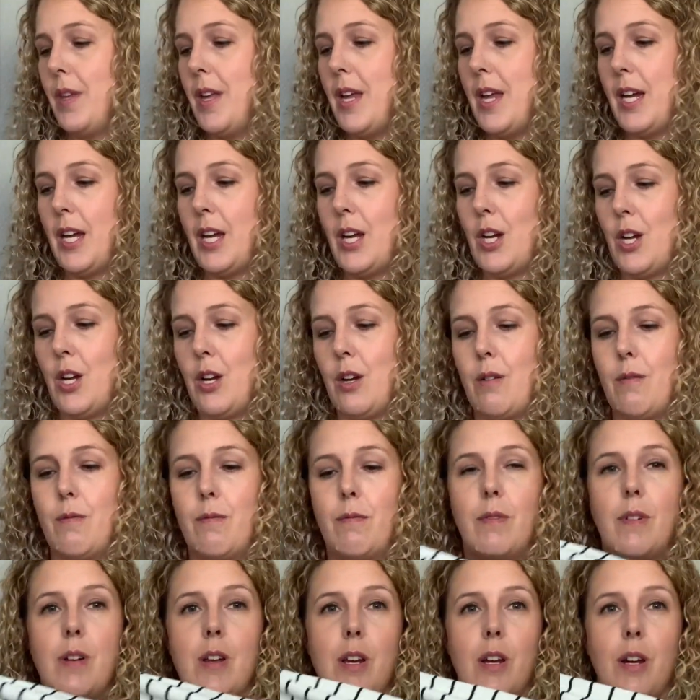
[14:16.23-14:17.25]
It can,
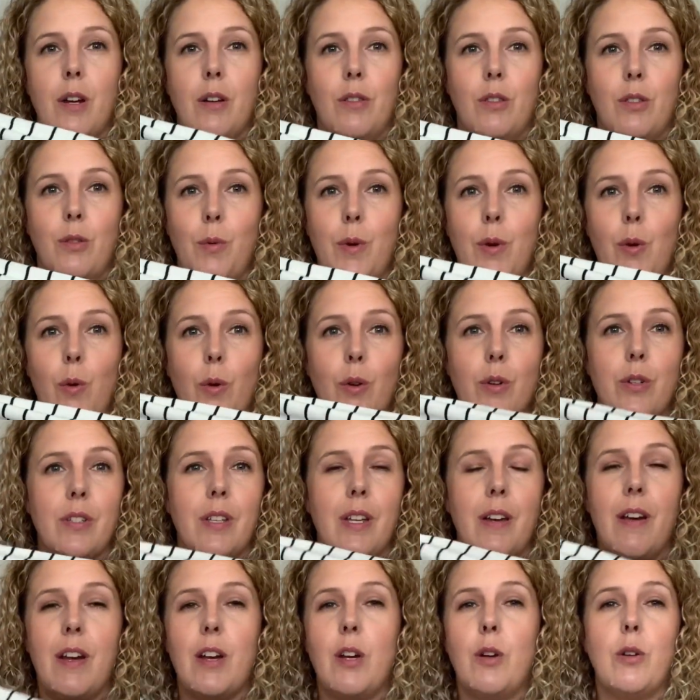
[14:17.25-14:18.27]
you know, 3/4
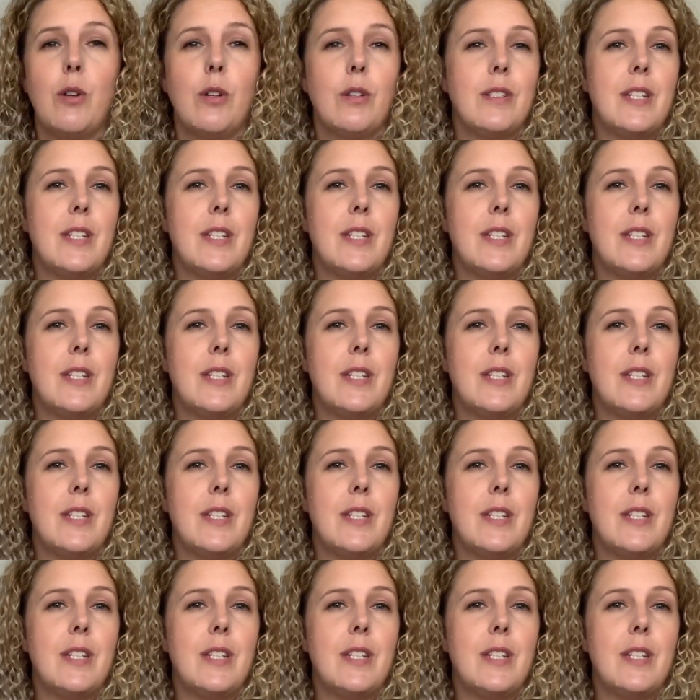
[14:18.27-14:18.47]
sleeve,